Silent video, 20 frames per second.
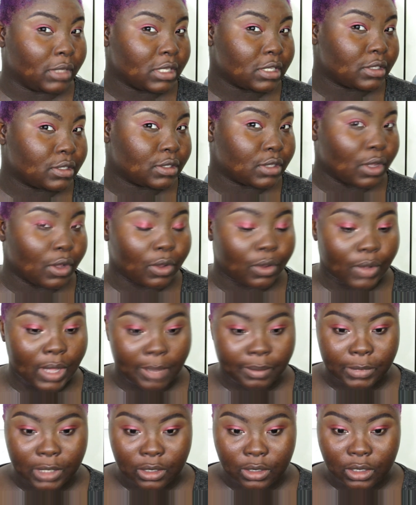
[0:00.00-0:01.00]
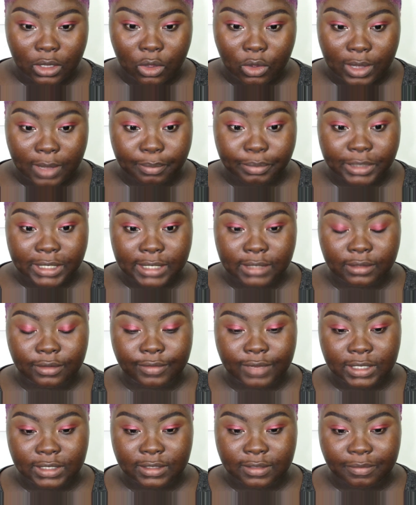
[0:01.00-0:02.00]
So I'm gonna go complete the
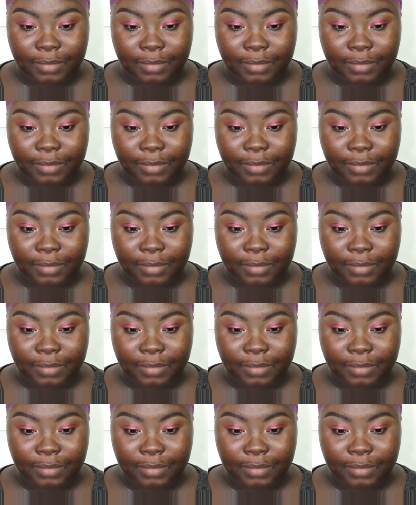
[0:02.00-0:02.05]
rest